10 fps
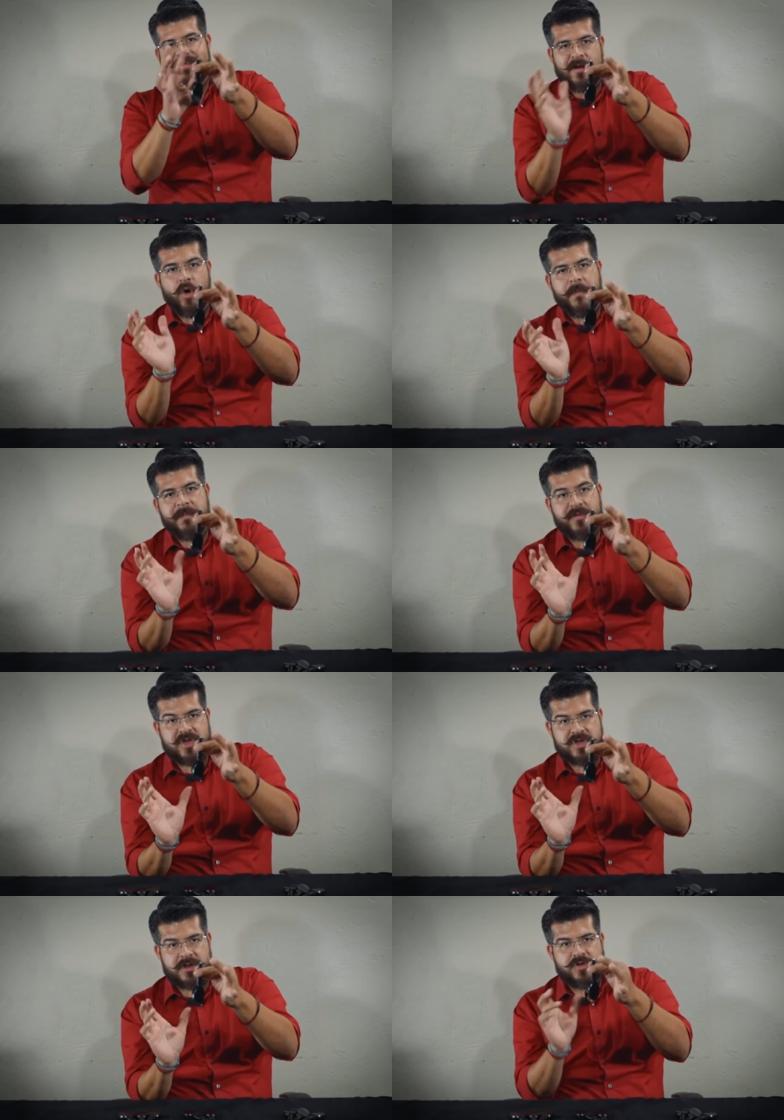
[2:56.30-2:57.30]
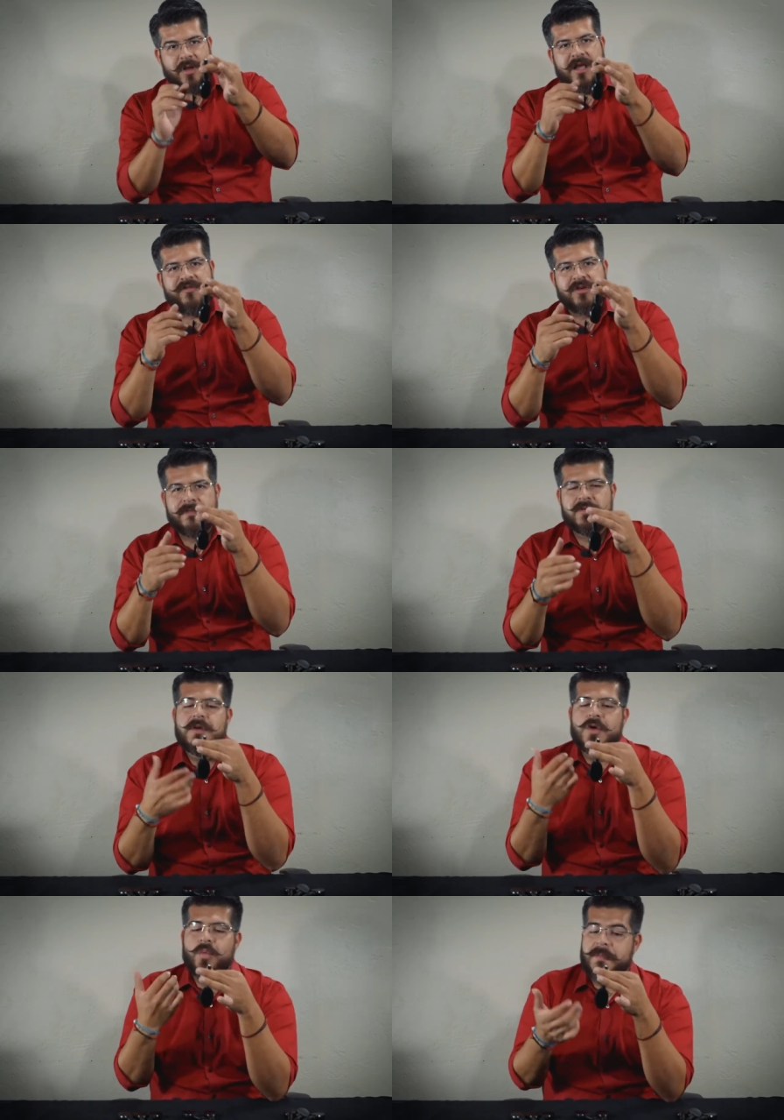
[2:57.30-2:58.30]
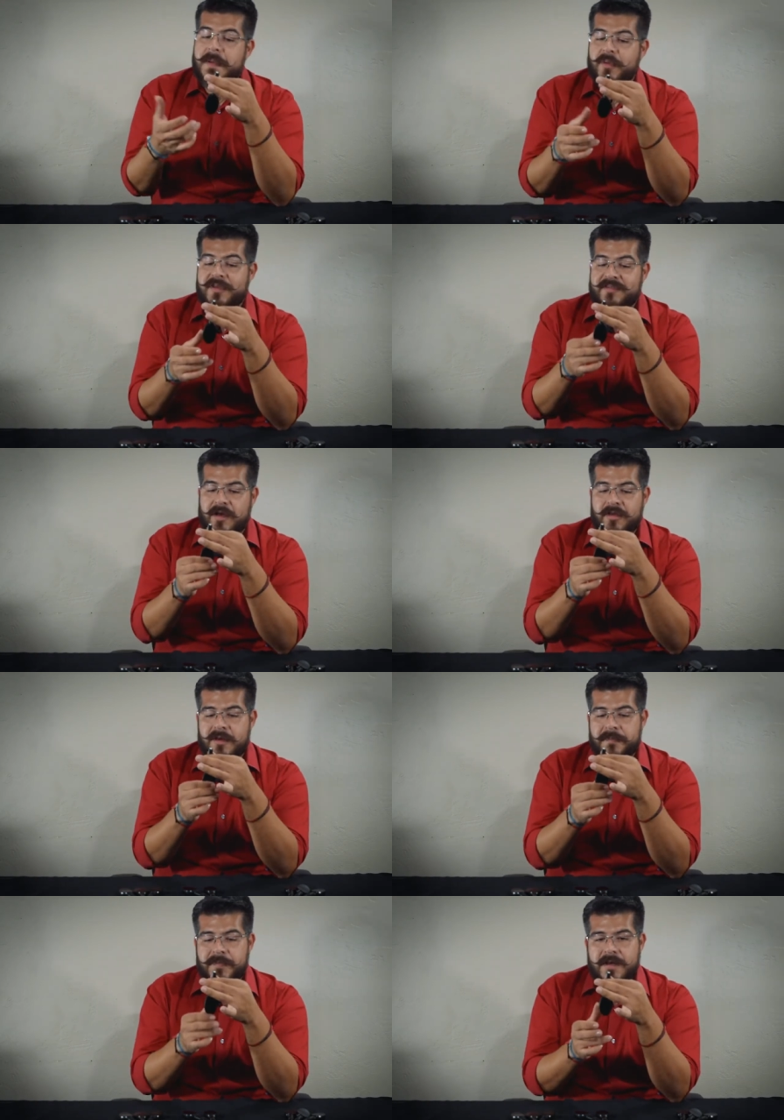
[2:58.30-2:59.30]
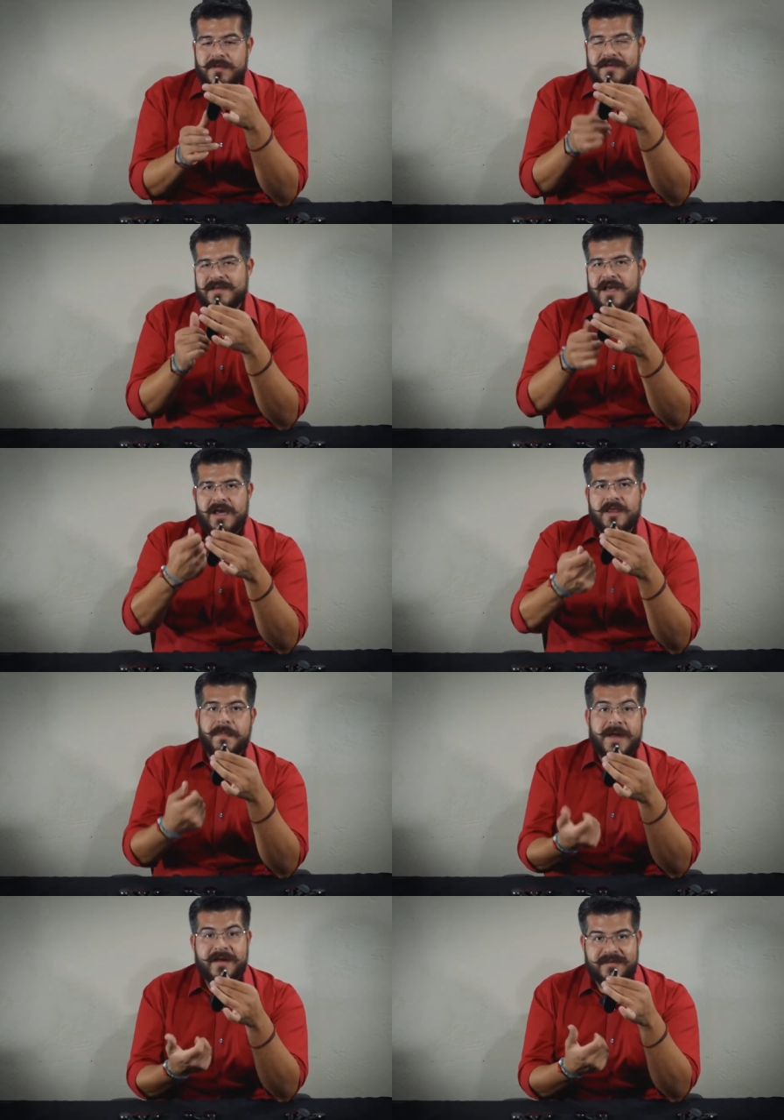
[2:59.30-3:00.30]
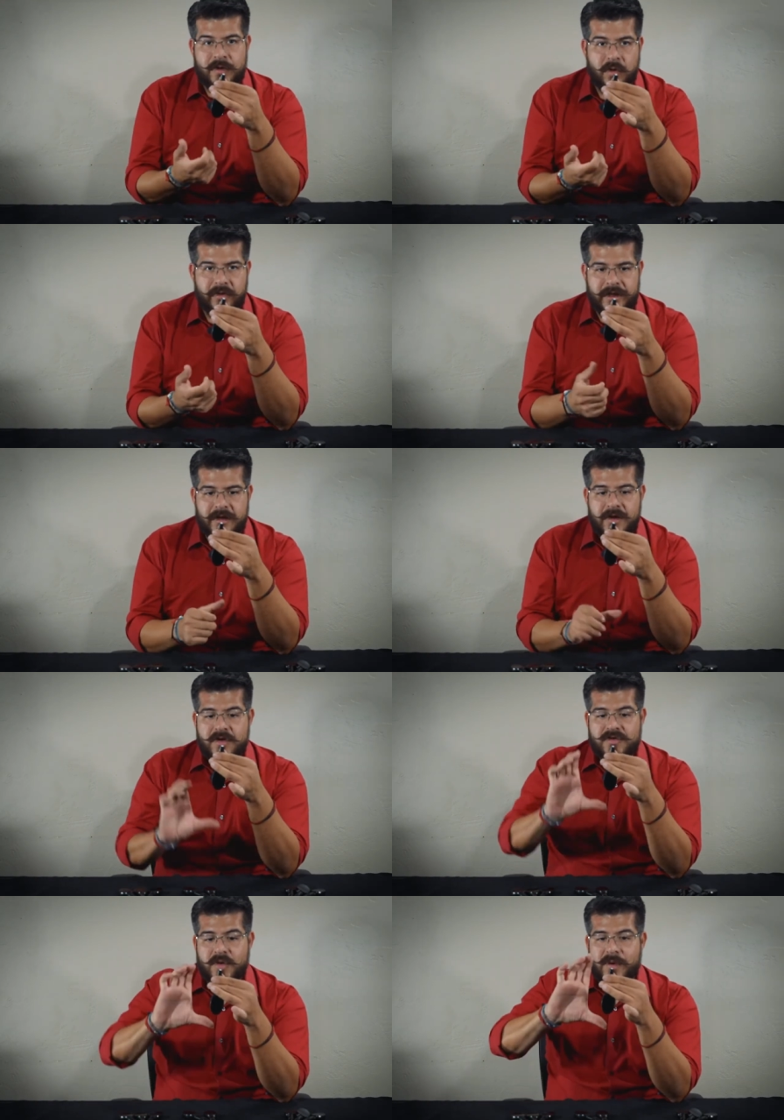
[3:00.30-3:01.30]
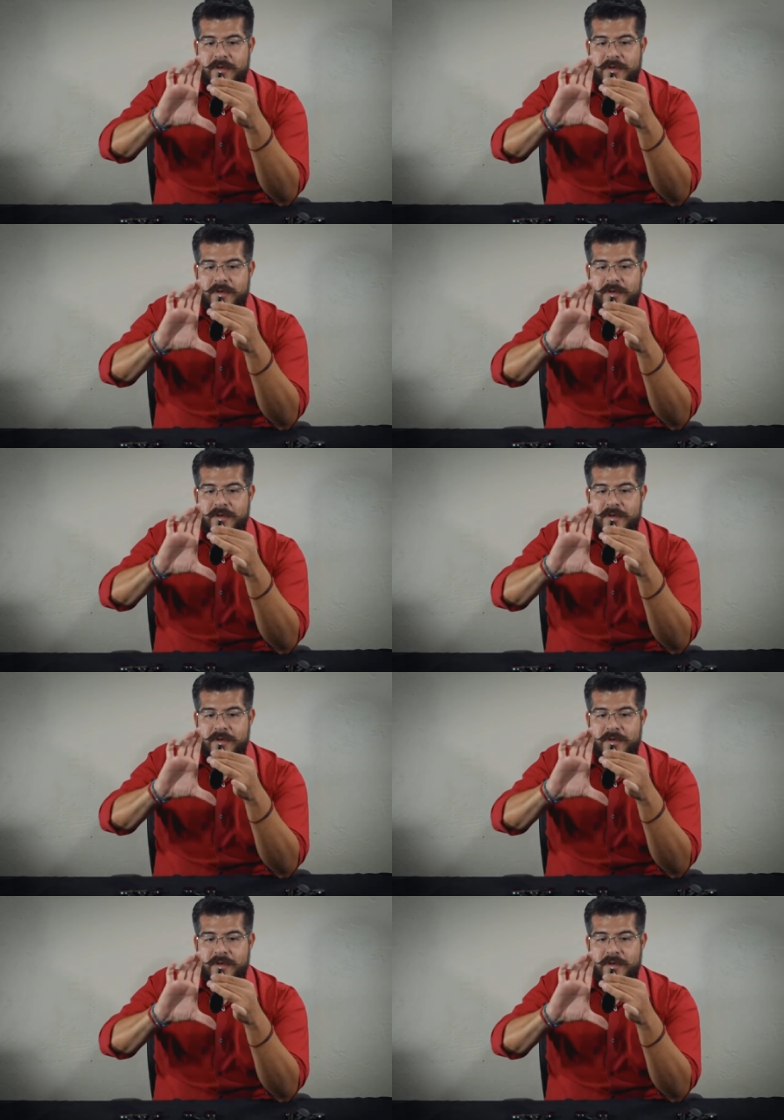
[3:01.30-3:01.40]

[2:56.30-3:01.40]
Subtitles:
the open position. So a lot of times when people install them, they say, hey, the peg isn't holding. So what